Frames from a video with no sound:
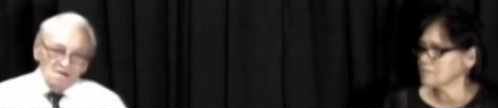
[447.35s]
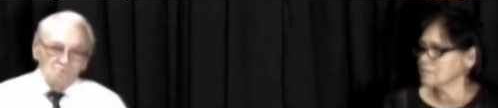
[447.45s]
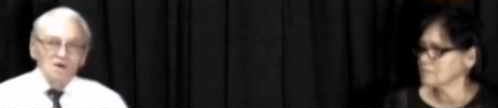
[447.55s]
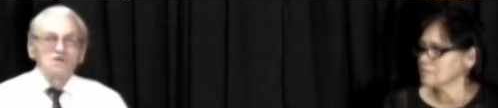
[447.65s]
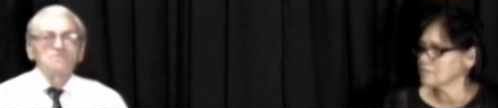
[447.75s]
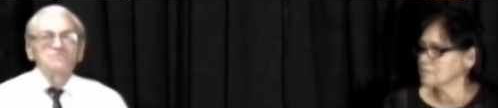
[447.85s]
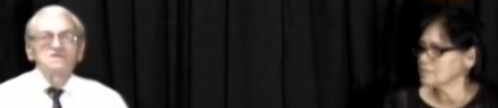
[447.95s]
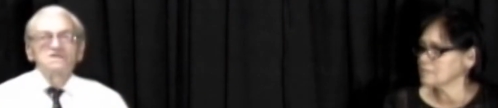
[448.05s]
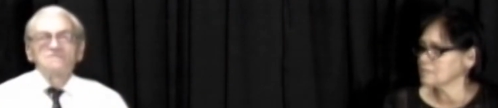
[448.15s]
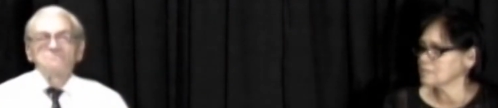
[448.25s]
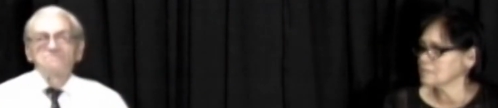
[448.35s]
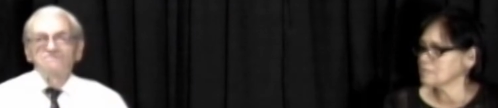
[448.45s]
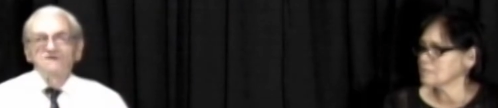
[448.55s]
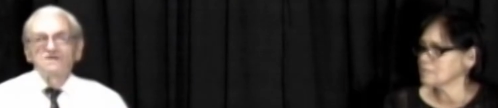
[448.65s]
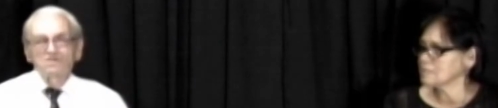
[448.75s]
Speaker 1: one of the
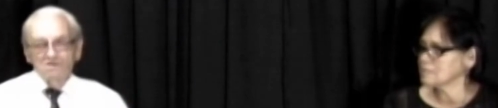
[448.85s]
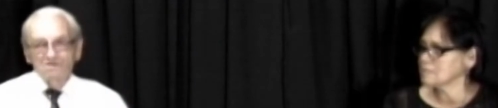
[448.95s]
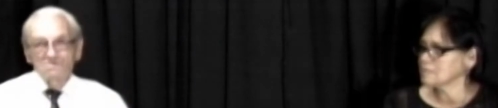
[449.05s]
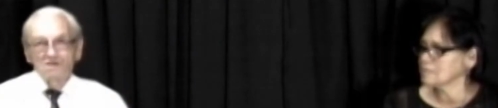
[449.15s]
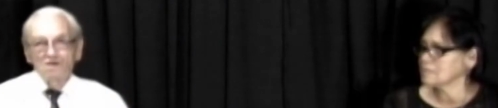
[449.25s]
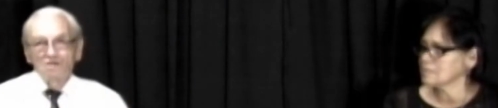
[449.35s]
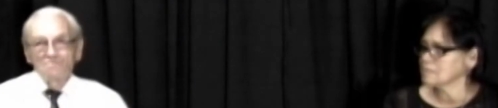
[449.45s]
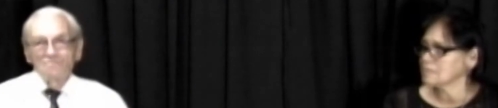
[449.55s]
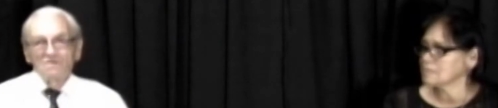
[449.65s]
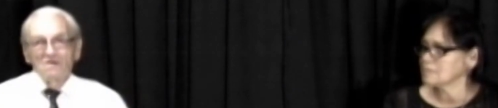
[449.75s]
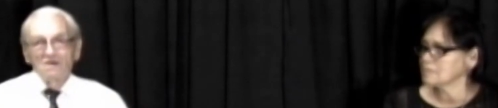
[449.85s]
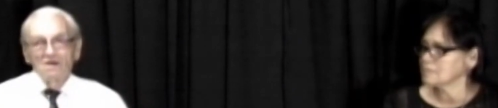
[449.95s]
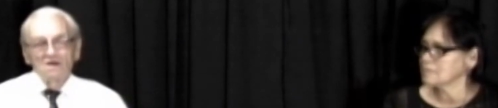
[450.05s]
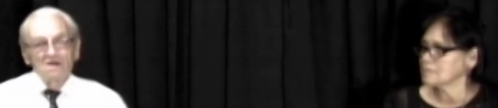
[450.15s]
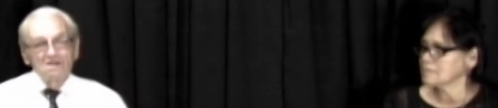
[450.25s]
deficiency
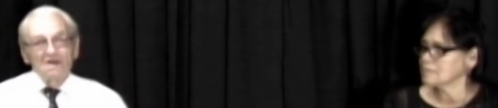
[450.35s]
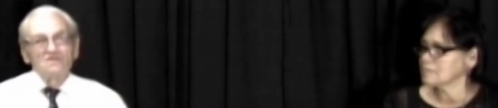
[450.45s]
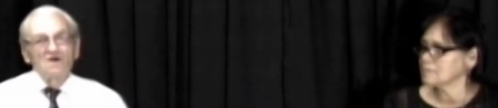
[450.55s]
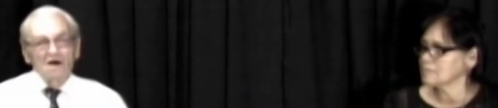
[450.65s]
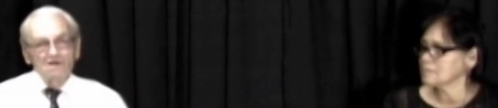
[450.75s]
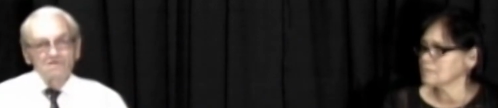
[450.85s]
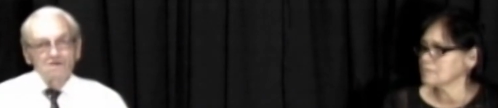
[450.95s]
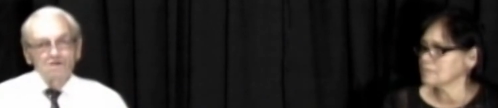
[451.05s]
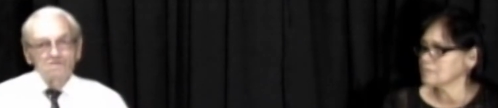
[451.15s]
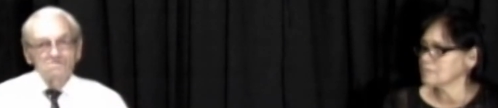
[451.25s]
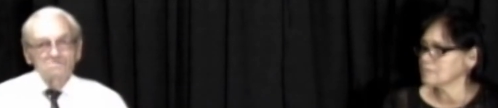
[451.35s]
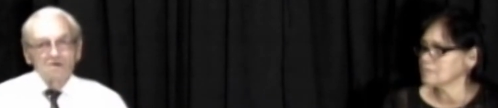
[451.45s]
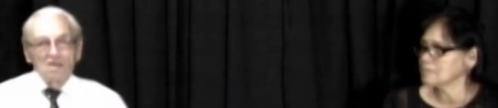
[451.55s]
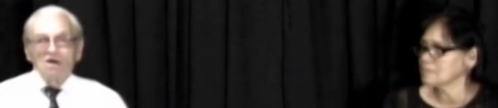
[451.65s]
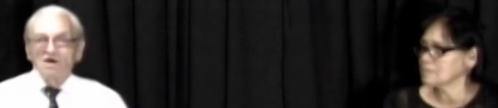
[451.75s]
that doctors
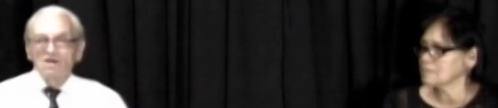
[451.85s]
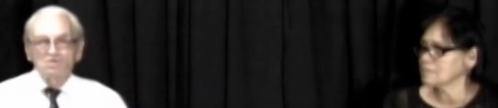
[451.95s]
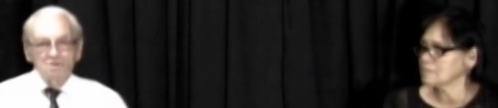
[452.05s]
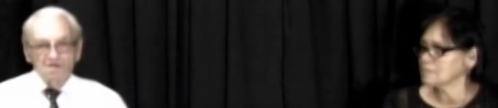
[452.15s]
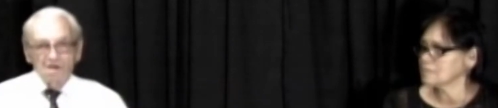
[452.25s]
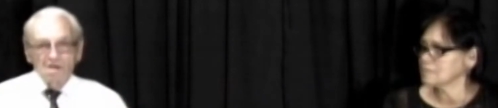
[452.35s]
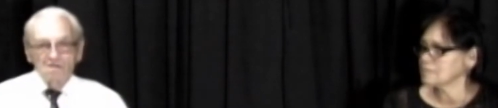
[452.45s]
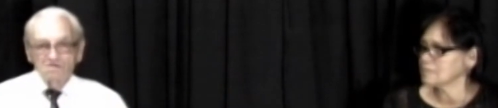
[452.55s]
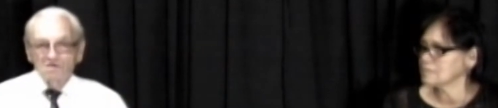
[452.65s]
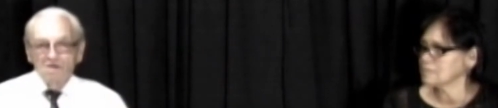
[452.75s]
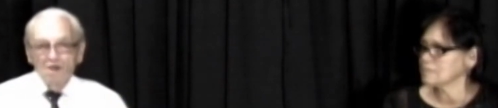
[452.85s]
and hospitals